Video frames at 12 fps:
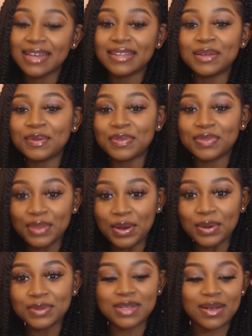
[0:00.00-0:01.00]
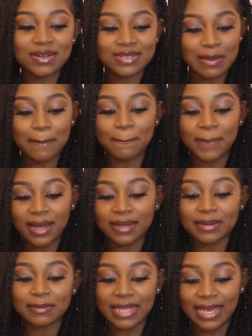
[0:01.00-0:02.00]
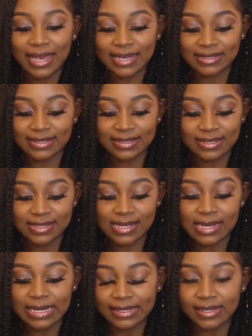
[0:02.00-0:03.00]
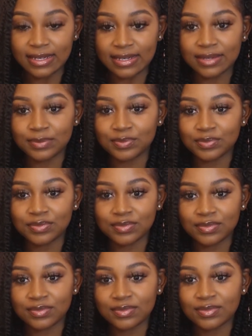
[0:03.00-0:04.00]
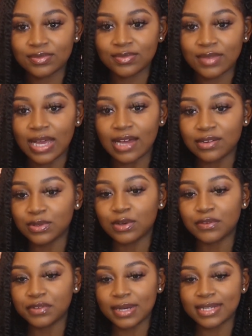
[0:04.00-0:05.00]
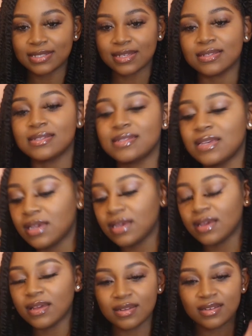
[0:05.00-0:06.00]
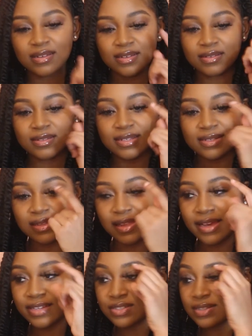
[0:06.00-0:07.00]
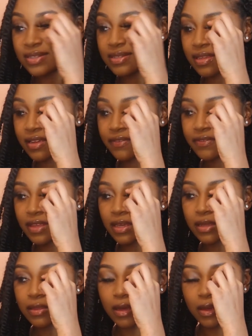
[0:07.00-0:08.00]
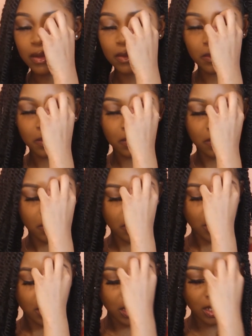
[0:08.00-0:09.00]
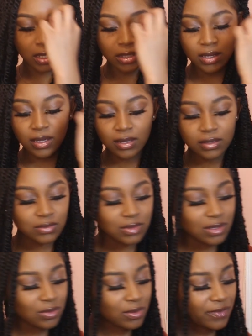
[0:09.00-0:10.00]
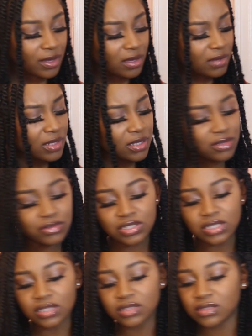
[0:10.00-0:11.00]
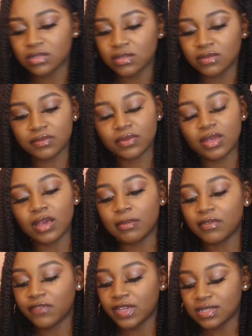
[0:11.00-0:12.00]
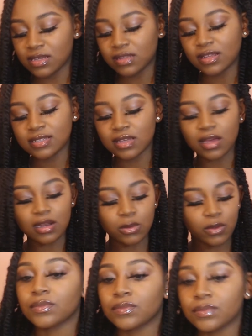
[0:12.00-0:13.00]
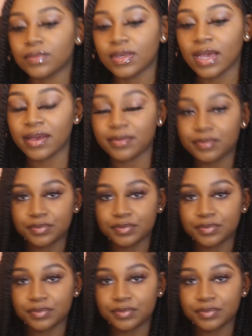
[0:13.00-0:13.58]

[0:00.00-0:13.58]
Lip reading: Now those are some bottom lashes, honey. I don't know if you guys can see. This lash is lifting though. And I don't know if I have the energy to... Yeah, I'm gonna fix it. That's good. Okay.